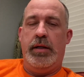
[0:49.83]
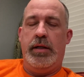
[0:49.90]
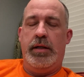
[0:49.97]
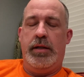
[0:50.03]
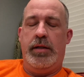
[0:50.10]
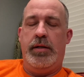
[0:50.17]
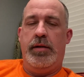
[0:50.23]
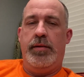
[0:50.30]

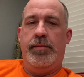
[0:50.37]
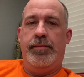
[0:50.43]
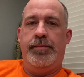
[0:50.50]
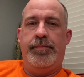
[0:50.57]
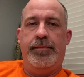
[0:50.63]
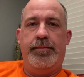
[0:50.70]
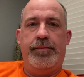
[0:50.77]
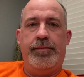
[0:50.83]

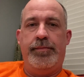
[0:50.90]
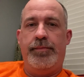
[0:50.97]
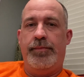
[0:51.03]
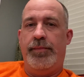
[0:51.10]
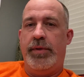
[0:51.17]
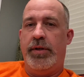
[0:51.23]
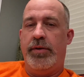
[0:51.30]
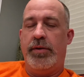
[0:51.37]
Um,
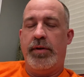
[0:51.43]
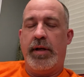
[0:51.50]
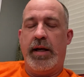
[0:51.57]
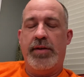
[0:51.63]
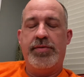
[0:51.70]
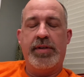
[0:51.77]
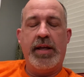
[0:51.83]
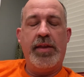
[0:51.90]
there,
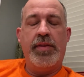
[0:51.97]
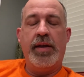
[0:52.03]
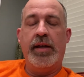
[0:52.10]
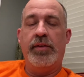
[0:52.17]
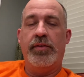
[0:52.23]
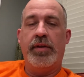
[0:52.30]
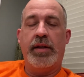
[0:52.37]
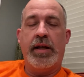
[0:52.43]
I say
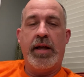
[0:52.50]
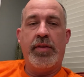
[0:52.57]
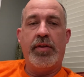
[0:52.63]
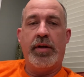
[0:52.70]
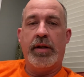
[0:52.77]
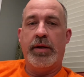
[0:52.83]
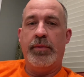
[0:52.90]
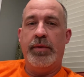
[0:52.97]
things that I
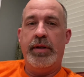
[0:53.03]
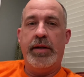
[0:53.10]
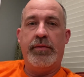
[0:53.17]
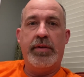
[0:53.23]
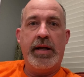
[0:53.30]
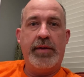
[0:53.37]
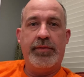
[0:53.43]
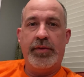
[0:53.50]
thought I would
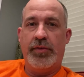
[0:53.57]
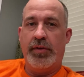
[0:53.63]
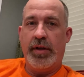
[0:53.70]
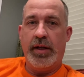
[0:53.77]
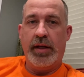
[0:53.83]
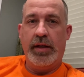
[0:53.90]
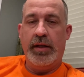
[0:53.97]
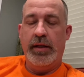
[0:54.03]
never have to
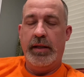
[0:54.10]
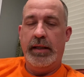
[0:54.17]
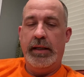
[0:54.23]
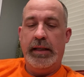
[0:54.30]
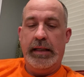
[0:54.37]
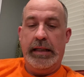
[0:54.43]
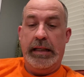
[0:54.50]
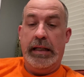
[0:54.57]
say.
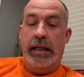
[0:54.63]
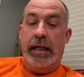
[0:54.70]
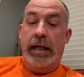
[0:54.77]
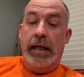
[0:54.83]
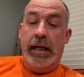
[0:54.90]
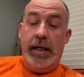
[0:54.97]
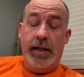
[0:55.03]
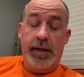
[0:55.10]

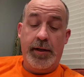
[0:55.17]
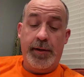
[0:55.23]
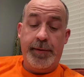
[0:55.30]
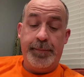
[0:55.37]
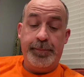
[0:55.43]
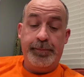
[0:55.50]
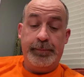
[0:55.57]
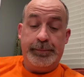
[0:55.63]

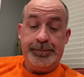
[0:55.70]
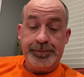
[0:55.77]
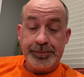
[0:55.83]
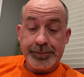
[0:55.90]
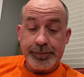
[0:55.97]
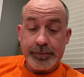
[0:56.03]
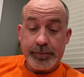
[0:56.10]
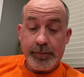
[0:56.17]
Um,
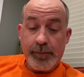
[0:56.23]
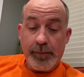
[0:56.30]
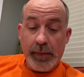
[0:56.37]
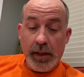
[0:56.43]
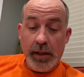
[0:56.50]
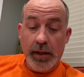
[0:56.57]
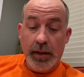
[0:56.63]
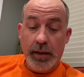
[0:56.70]

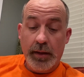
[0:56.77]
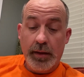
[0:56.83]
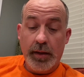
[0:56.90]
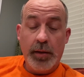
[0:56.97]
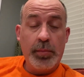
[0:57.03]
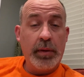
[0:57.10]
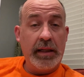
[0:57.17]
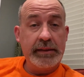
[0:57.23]

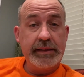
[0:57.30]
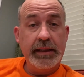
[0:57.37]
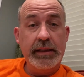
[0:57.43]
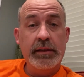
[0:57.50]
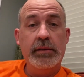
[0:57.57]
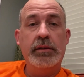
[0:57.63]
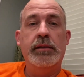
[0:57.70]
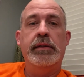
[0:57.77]
a
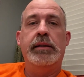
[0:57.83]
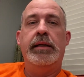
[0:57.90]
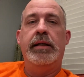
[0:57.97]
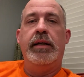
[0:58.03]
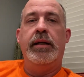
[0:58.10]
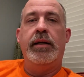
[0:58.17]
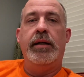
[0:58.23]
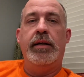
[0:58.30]
blessing
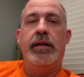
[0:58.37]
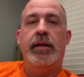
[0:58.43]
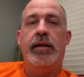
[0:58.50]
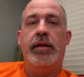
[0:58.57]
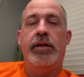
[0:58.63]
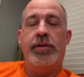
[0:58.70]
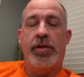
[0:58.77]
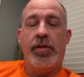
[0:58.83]

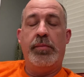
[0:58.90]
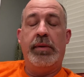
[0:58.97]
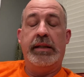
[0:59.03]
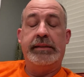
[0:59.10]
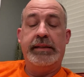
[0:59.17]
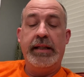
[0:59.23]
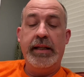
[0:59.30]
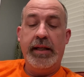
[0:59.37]
another
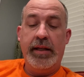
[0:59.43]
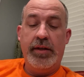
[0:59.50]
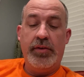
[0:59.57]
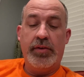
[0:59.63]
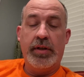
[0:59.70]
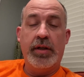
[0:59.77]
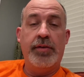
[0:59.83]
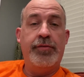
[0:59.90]
blessing
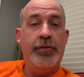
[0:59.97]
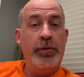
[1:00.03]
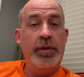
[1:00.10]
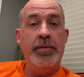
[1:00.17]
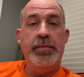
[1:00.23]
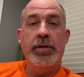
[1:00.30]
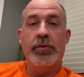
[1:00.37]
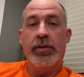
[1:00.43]
is uh,
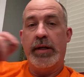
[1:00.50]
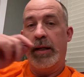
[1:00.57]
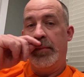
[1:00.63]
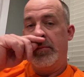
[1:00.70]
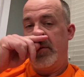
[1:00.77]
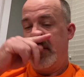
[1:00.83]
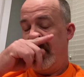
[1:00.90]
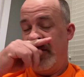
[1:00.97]
food at meal
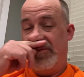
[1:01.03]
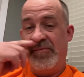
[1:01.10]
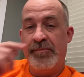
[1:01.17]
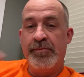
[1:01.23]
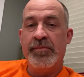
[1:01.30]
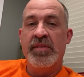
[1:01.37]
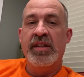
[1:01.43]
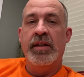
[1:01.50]
times.
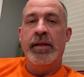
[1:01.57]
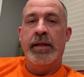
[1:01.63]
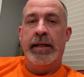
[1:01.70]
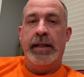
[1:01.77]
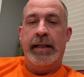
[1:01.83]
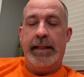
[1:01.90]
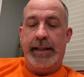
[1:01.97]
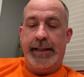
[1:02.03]

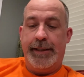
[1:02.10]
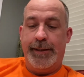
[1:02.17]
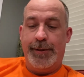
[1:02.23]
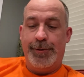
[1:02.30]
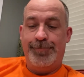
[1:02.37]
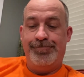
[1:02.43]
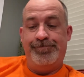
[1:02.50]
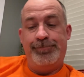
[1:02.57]

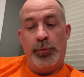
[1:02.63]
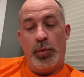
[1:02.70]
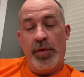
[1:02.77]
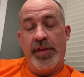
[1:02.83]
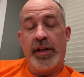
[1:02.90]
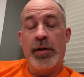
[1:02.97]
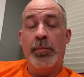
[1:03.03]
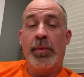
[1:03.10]
Um, one
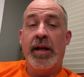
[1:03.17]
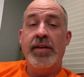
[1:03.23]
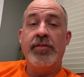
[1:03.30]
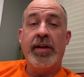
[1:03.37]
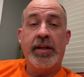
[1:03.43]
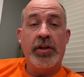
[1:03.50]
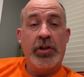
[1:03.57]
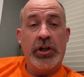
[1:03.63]
of the
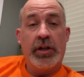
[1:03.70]
complaints I could